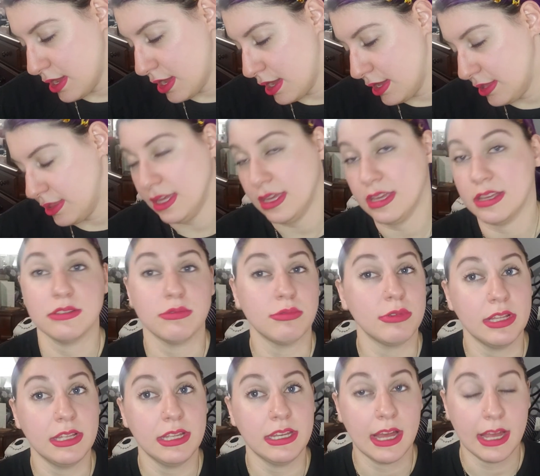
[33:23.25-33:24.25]
I think it's
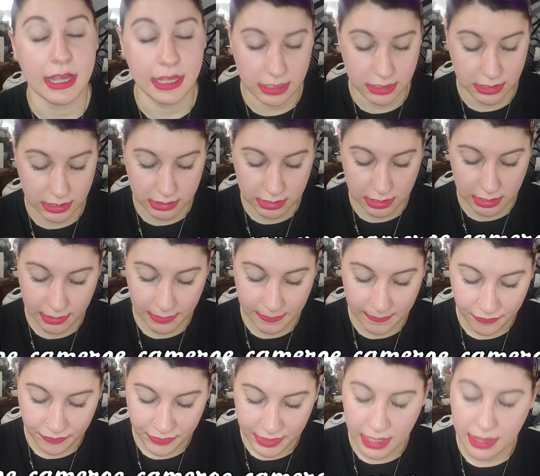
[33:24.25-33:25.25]
really nice.
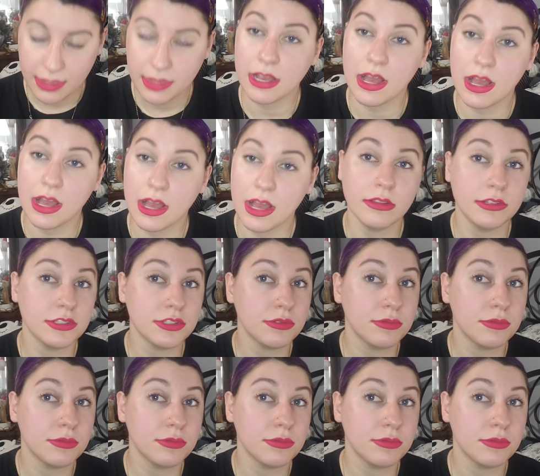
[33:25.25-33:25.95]
The color